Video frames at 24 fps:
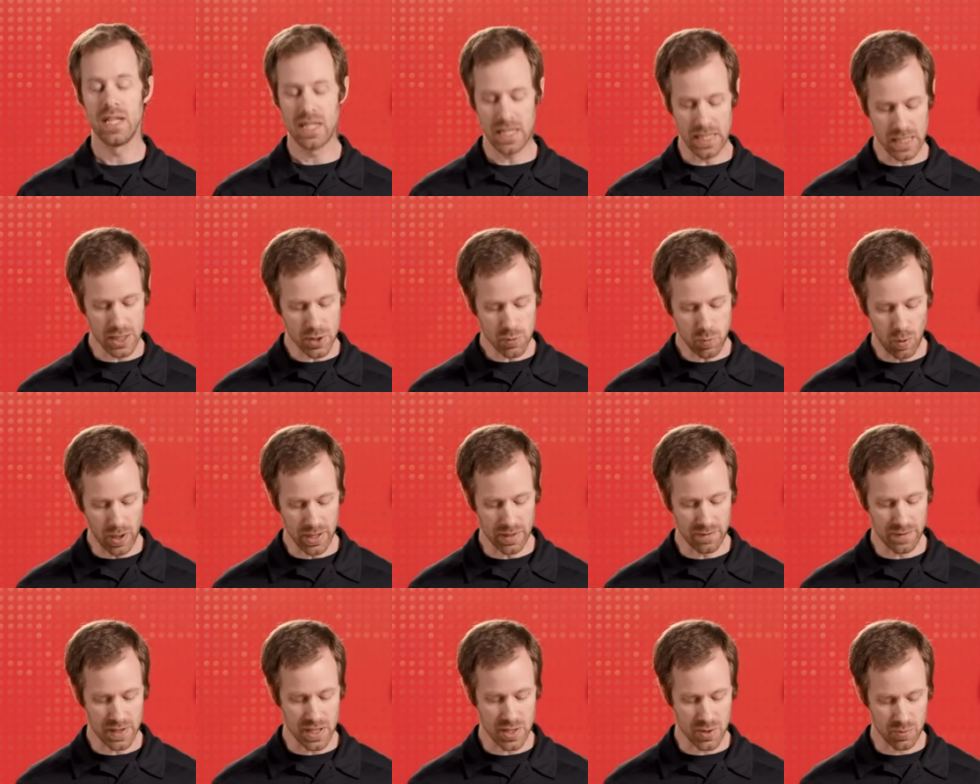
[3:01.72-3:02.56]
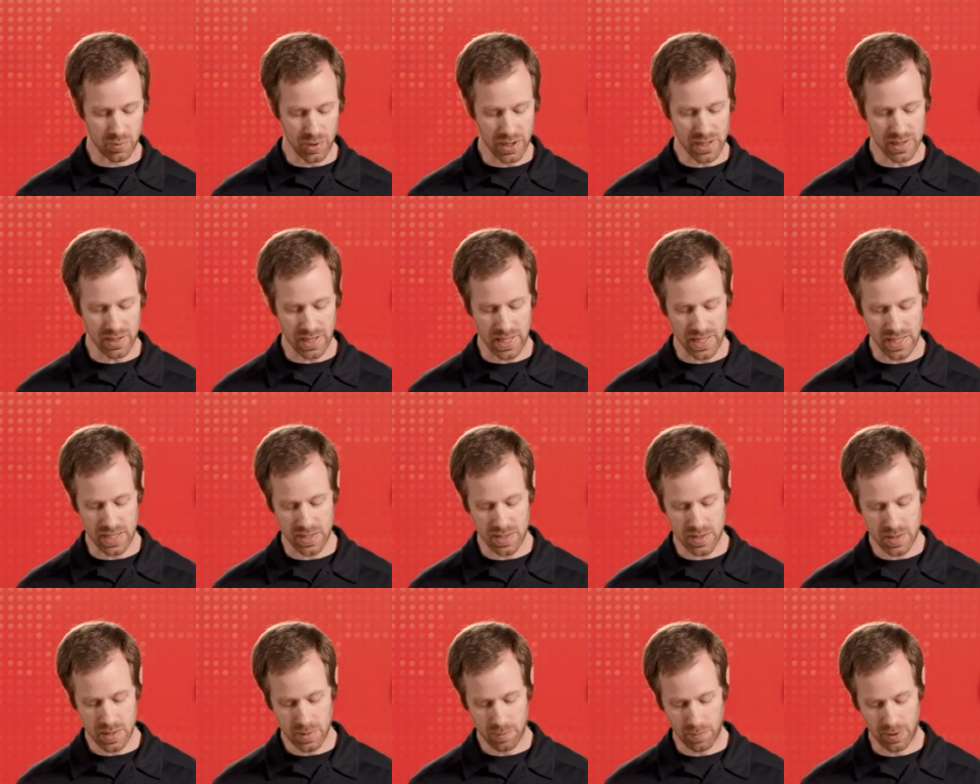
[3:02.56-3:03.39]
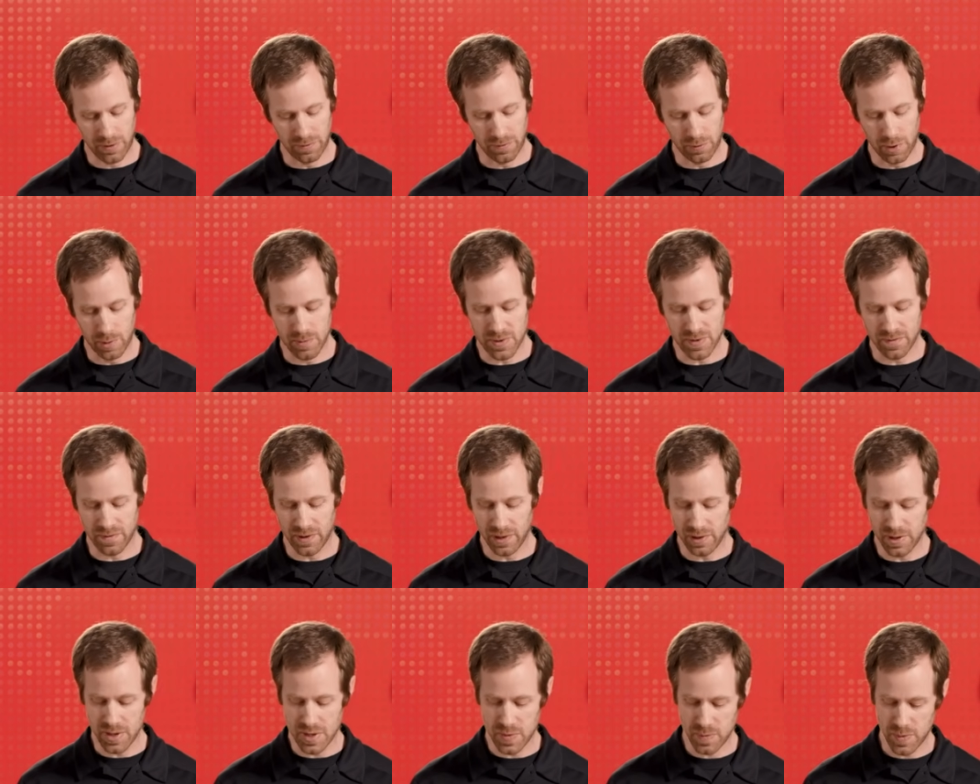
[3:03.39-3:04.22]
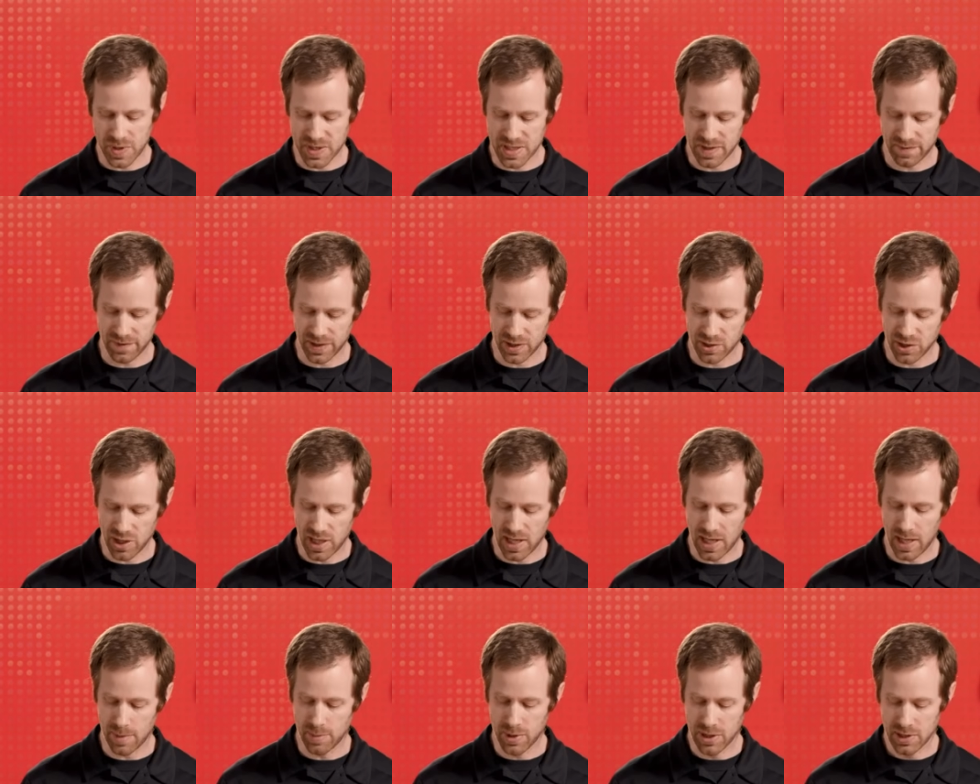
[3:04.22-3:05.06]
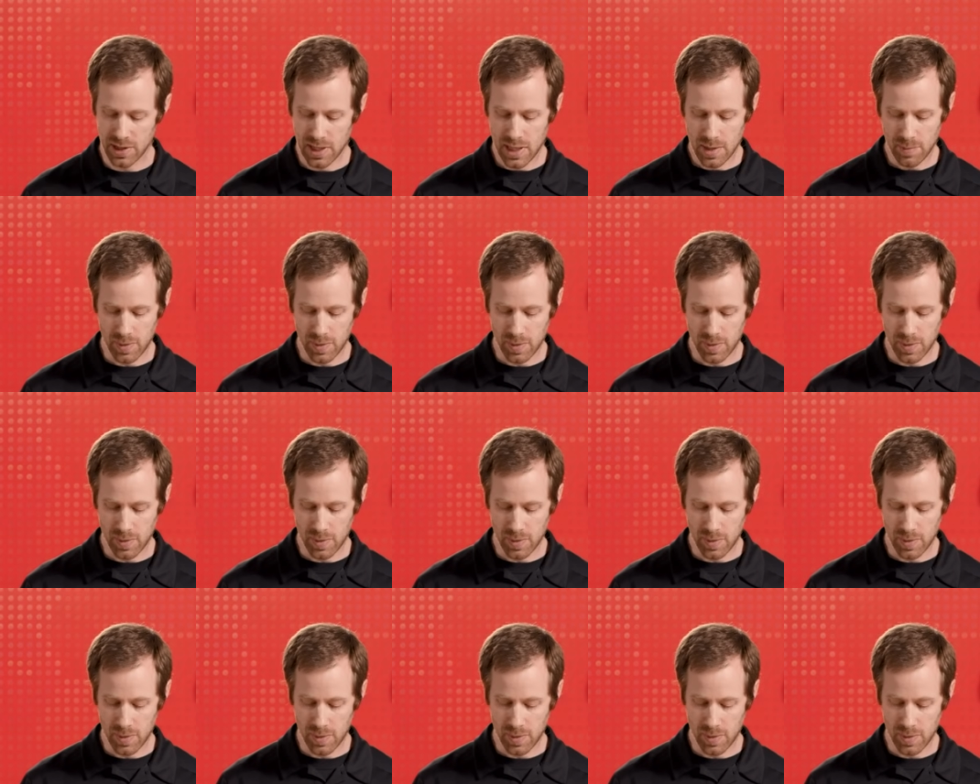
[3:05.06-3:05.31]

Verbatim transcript: Each one of these relays performs a very specific job,